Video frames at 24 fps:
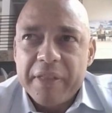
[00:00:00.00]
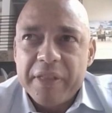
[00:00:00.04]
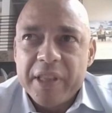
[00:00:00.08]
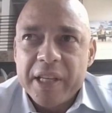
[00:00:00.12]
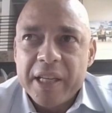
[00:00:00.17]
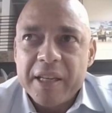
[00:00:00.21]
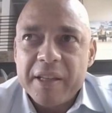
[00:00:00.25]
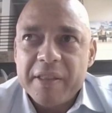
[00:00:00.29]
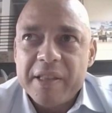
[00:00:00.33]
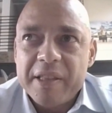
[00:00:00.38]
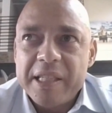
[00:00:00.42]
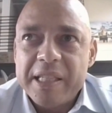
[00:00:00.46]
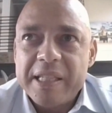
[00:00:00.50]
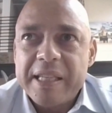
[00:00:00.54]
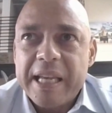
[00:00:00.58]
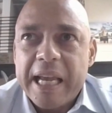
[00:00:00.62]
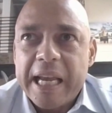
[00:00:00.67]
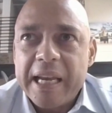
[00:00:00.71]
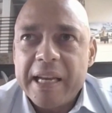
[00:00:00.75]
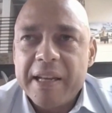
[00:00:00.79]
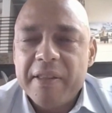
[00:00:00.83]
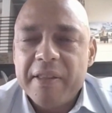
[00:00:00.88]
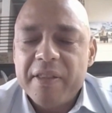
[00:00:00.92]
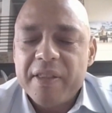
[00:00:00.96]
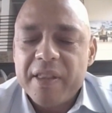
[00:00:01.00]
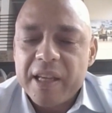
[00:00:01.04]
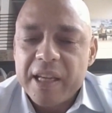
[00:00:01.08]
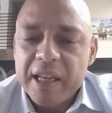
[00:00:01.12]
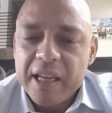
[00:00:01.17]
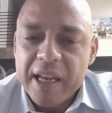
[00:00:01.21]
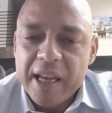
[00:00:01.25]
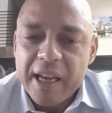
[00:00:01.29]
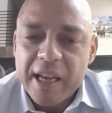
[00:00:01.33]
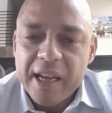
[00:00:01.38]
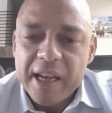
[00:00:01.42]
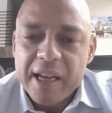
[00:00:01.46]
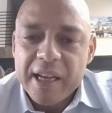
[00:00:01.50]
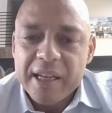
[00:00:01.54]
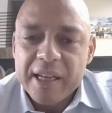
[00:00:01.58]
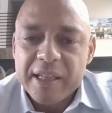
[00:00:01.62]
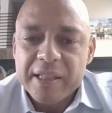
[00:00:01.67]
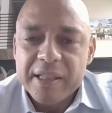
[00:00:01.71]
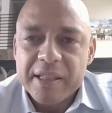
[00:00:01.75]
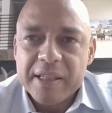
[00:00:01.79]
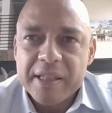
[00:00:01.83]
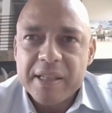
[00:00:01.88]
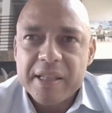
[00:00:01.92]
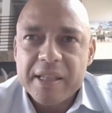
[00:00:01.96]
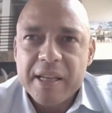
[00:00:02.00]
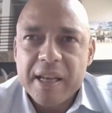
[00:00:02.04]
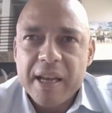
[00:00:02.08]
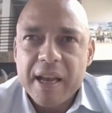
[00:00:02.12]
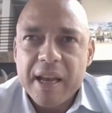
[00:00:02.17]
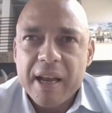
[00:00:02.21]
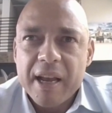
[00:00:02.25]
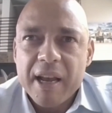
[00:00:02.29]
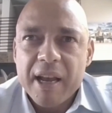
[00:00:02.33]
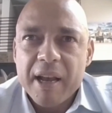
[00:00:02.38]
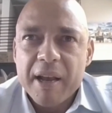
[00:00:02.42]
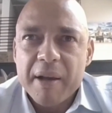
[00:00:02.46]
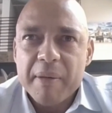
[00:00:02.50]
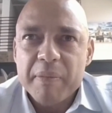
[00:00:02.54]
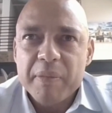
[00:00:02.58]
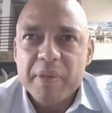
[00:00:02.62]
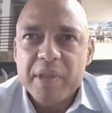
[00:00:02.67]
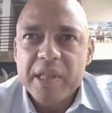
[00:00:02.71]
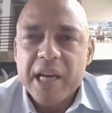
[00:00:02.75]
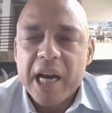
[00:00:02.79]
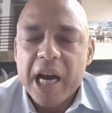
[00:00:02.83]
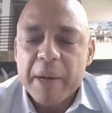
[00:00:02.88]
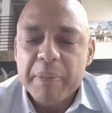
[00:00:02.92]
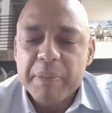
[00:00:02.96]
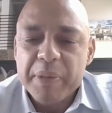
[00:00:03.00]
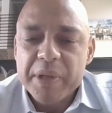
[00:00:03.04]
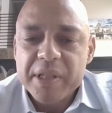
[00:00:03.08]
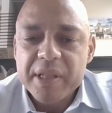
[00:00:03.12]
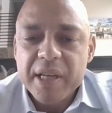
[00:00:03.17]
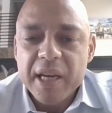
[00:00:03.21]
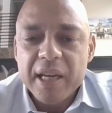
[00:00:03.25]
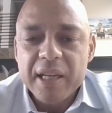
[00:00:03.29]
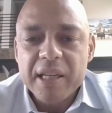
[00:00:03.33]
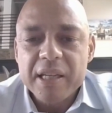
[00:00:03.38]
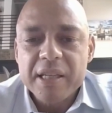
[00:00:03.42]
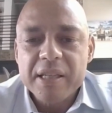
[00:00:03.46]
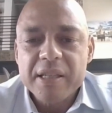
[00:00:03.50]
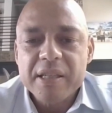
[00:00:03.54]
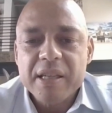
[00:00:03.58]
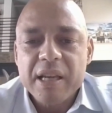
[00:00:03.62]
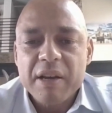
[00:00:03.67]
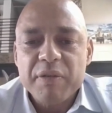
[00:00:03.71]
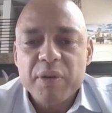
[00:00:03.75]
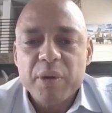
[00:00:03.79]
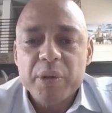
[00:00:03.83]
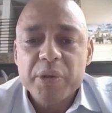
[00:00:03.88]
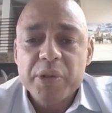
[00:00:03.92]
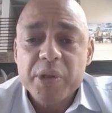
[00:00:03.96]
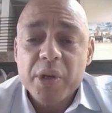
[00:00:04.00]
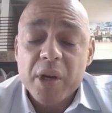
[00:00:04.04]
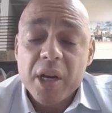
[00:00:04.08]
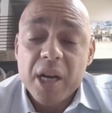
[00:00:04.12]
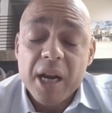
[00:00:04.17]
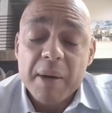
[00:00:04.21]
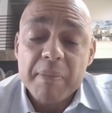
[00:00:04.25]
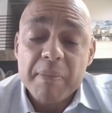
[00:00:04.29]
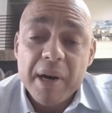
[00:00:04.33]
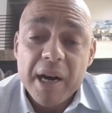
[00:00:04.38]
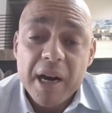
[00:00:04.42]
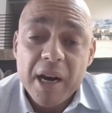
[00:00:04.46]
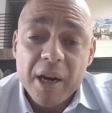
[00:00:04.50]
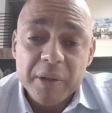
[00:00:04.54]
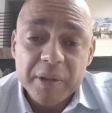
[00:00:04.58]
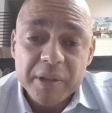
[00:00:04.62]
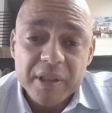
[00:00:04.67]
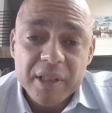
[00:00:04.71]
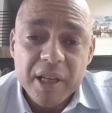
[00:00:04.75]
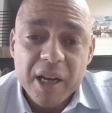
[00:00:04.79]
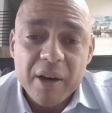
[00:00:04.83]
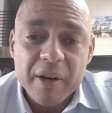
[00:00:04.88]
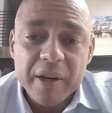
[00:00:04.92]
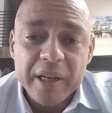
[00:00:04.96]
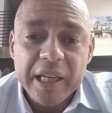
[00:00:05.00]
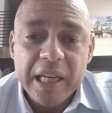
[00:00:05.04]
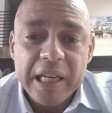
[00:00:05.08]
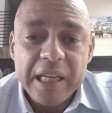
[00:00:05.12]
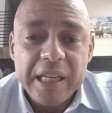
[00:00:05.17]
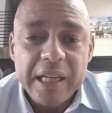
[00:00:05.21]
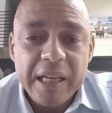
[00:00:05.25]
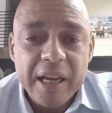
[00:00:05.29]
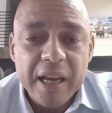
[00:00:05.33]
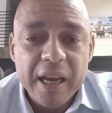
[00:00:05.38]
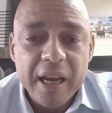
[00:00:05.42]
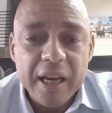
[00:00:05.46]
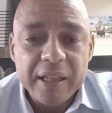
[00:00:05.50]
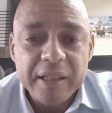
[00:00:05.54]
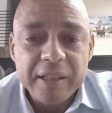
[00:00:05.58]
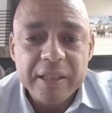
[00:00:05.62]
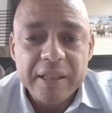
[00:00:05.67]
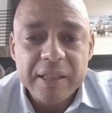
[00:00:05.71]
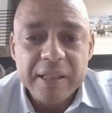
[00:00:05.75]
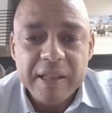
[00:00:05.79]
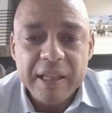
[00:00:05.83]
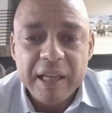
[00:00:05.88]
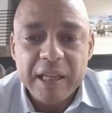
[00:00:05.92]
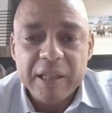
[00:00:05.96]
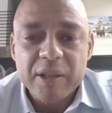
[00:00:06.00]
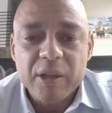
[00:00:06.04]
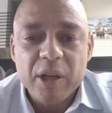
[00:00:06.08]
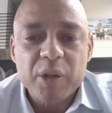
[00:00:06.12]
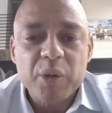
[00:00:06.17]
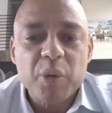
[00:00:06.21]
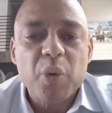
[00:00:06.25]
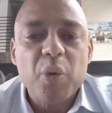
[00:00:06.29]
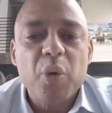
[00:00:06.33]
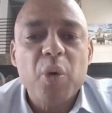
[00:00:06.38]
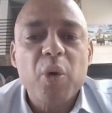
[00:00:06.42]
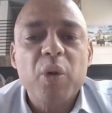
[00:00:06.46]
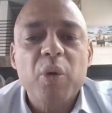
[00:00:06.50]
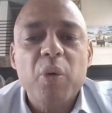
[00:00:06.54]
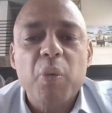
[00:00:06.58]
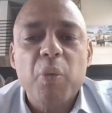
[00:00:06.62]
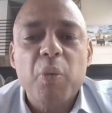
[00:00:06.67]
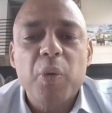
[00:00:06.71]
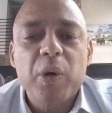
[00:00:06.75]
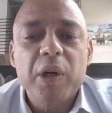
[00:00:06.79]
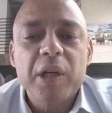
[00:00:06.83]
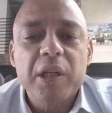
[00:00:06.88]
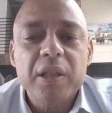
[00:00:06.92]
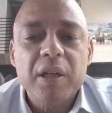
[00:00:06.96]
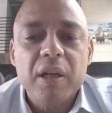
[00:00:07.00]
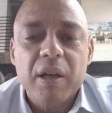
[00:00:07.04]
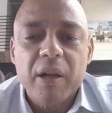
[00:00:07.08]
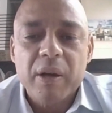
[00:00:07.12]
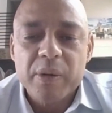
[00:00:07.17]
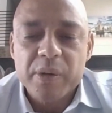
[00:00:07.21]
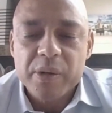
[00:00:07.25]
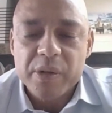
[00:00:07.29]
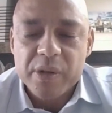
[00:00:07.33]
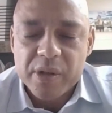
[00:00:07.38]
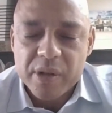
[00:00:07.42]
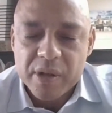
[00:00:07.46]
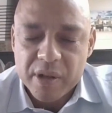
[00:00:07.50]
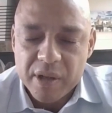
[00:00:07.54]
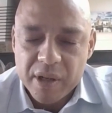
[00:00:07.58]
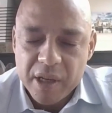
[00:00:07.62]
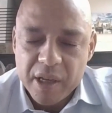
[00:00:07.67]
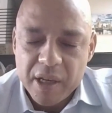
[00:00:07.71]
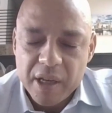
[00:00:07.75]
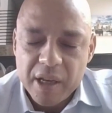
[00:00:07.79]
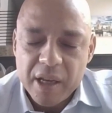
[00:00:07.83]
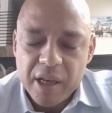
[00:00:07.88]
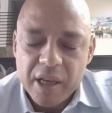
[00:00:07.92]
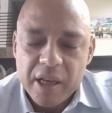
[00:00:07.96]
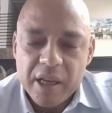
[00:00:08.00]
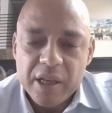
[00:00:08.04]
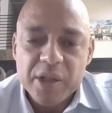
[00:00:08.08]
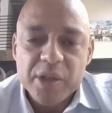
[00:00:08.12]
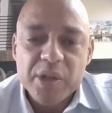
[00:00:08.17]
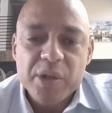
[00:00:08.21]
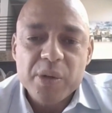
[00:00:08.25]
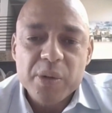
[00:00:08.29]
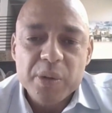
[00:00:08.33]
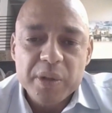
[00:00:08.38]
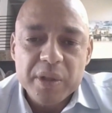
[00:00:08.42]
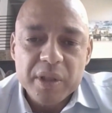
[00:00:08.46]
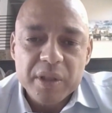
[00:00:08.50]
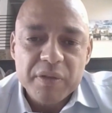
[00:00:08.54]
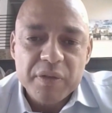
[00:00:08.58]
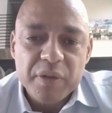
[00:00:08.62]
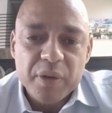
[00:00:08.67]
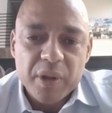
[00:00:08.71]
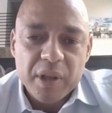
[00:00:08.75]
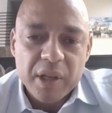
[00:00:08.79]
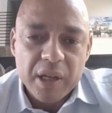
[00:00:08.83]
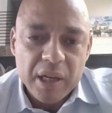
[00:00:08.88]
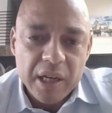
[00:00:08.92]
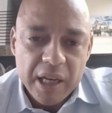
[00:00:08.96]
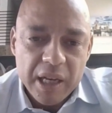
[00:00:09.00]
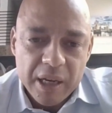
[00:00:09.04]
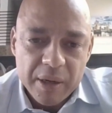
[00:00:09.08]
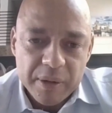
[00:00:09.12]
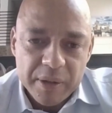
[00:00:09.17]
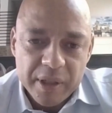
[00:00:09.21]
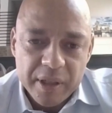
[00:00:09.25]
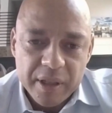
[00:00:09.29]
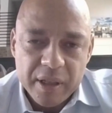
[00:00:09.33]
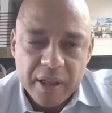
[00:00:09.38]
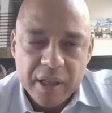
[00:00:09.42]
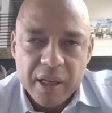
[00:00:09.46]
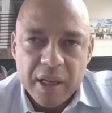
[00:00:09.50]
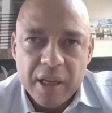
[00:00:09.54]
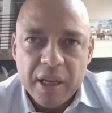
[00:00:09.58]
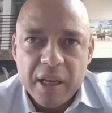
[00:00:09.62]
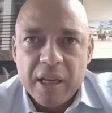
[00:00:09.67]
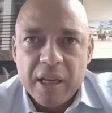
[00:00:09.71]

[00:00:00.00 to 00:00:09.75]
I think the second thing is the hyperscalers have also come out now and indicated that not all workloads is suited for the cloud.